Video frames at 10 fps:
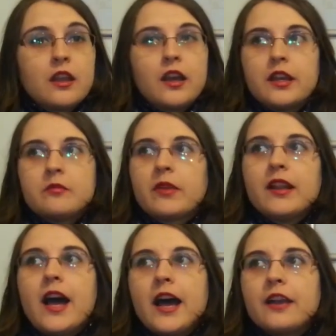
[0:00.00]
in my
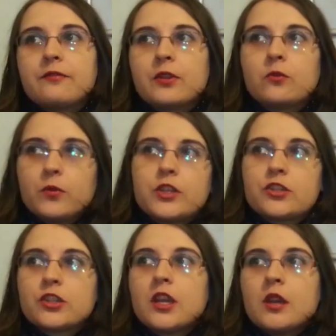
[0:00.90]
life, in
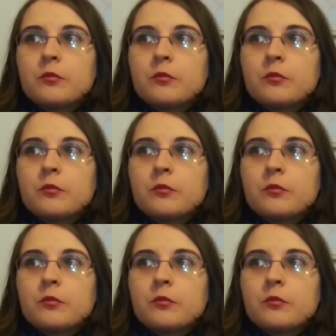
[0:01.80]
which